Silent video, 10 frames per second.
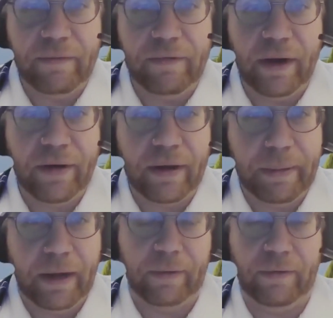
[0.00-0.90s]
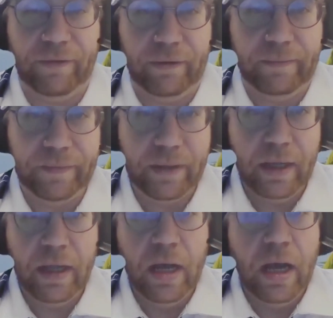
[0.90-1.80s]
very powerful.
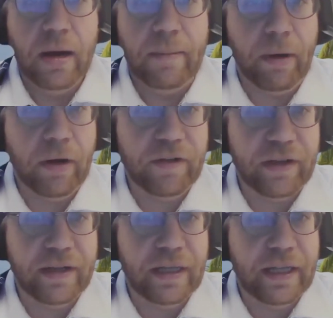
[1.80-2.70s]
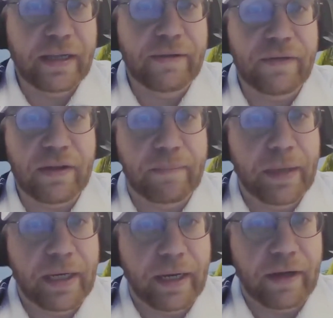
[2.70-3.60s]
Marsland leaves the
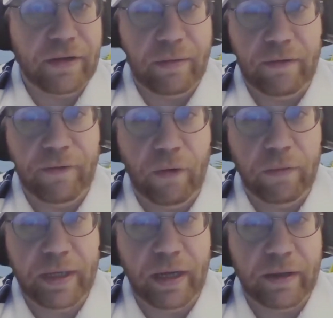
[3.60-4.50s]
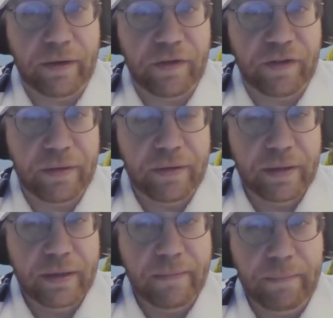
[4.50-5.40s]
meeting to inform the others.
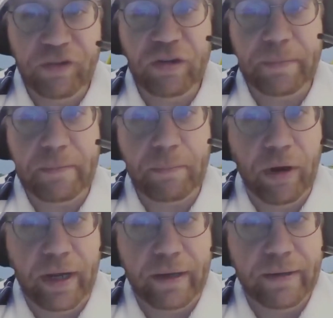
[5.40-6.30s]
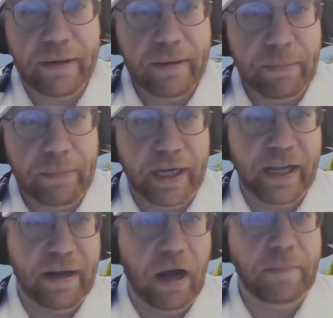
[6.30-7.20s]
Bishop and Bren
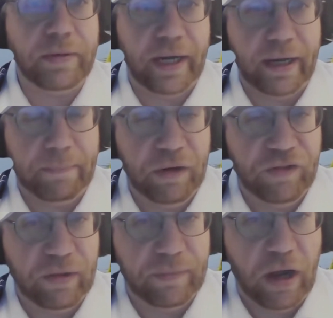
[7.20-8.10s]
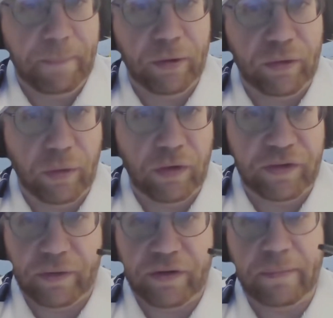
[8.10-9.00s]
begin updating Bishop's upper
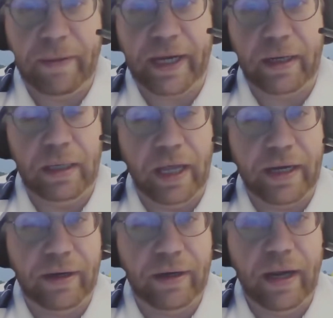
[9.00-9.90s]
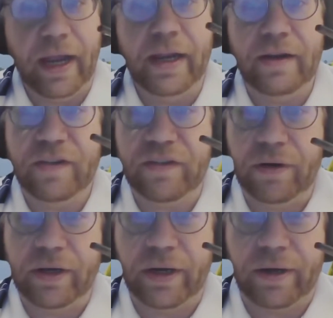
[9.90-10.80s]
torso to make it lighter and
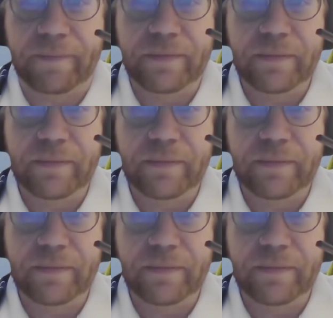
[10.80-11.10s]
sturdier.